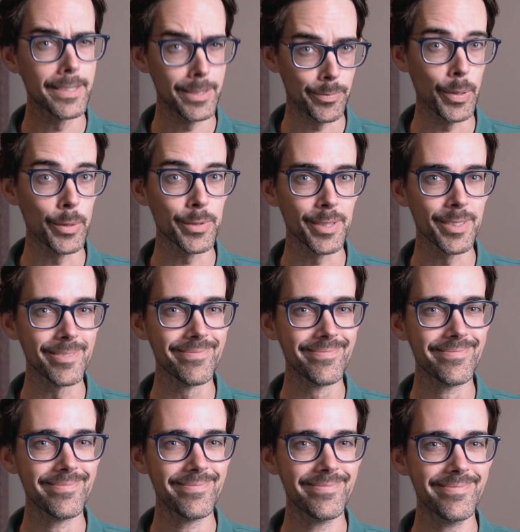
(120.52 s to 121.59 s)
disposal.
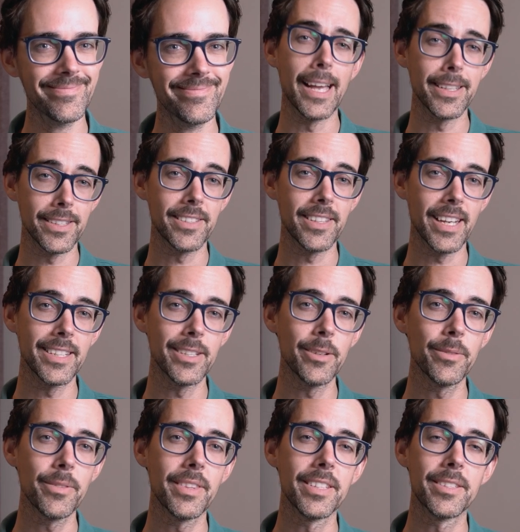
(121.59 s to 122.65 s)
As a side
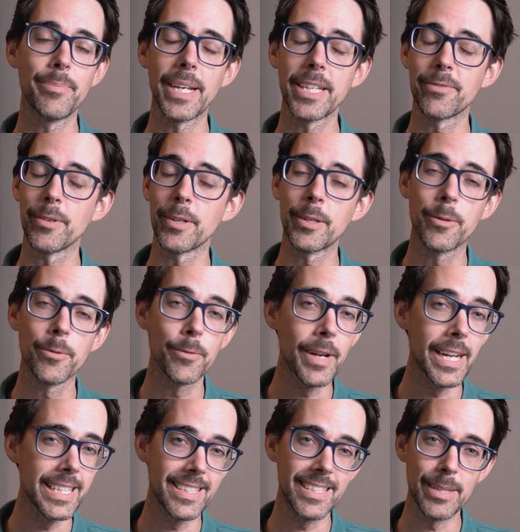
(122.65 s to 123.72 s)
note, this makes for a
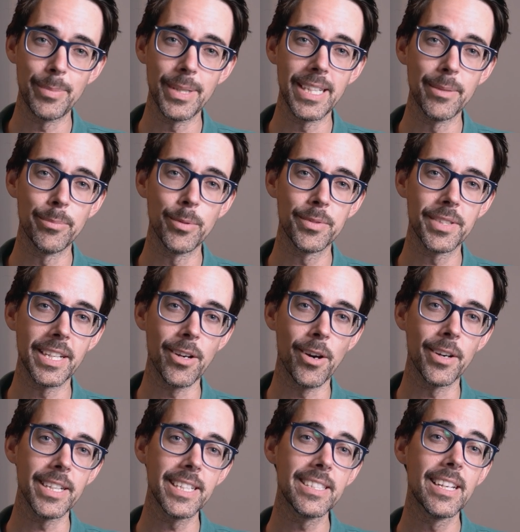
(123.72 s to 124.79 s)
great C P D boosting
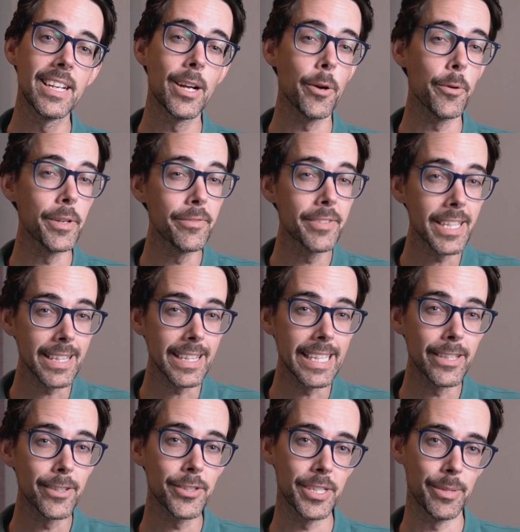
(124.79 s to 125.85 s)
audit or even a
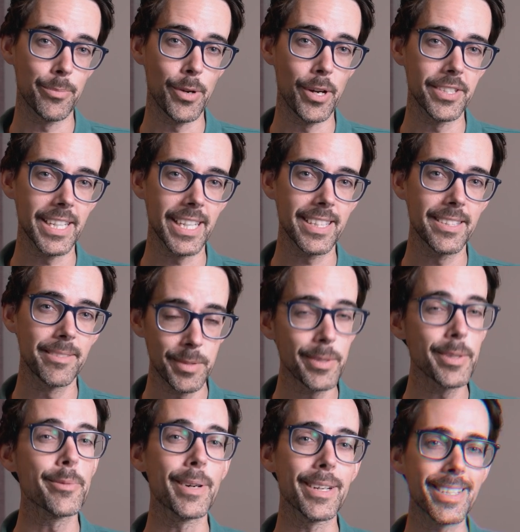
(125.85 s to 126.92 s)
leadership project, so
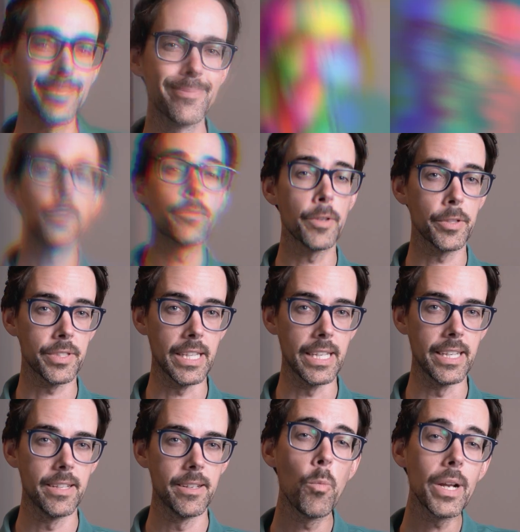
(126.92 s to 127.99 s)
you're welcome. So
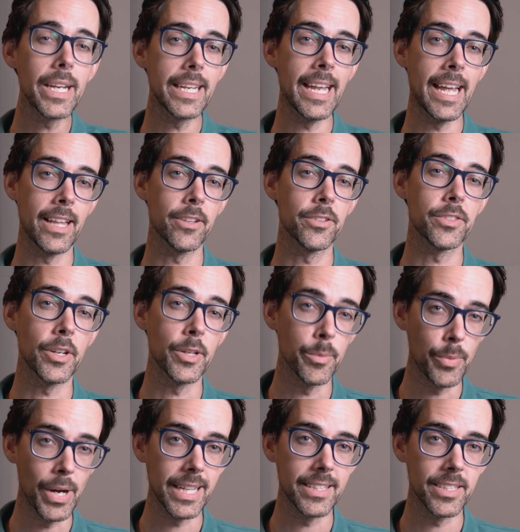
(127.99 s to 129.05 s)
firstly, what inhalers are your
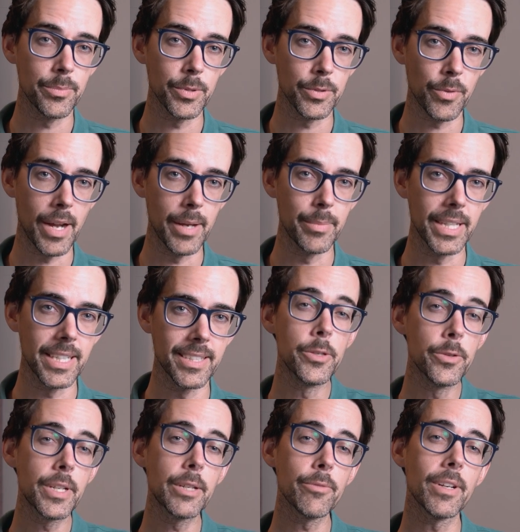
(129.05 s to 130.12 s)
practice prescribing?
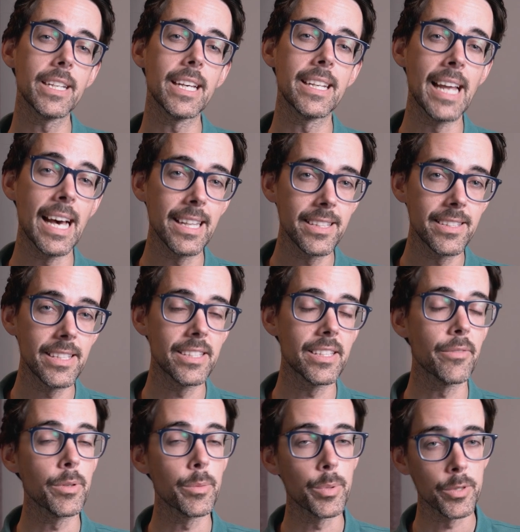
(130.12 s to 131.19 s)
You can run analyses
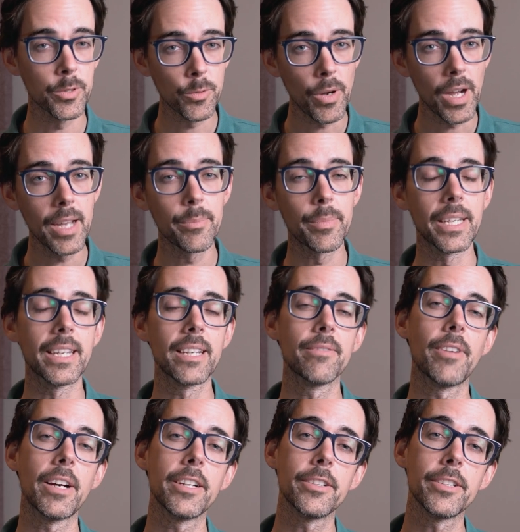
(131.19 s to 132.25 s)
of your prescribing
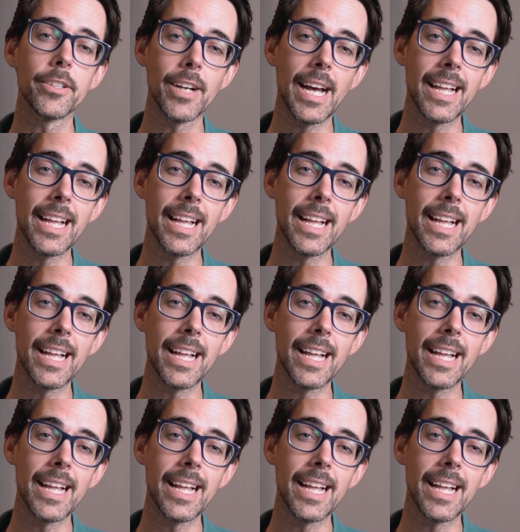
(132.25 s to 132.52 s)
via your